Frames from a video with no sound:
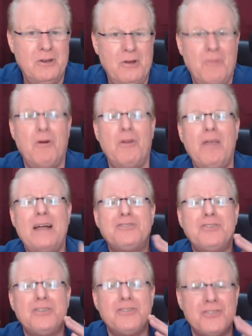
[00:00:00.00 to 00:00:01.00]
Well, that's
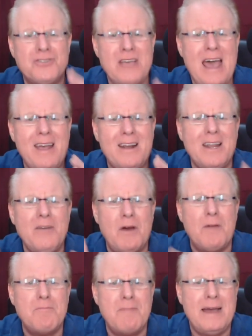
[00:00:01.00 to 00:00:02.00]
exactly
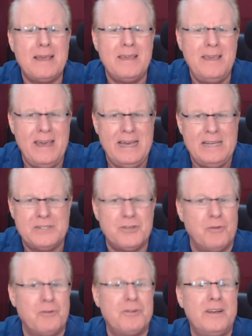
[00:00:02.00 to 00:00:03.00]
what my guest
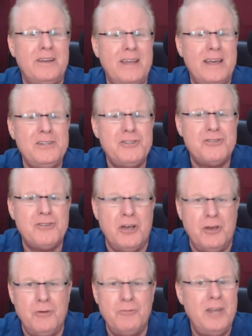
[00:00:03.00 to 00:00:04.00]
on today's
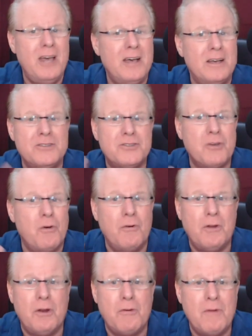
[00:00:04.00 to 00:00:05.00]
show does
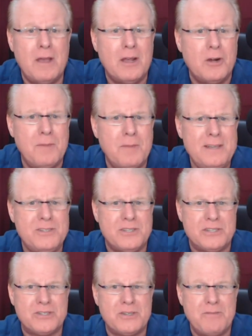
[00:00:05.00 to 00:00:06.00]
on a regular
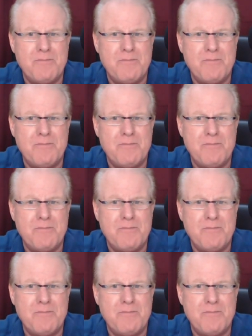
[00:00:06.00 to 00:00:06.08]
basis.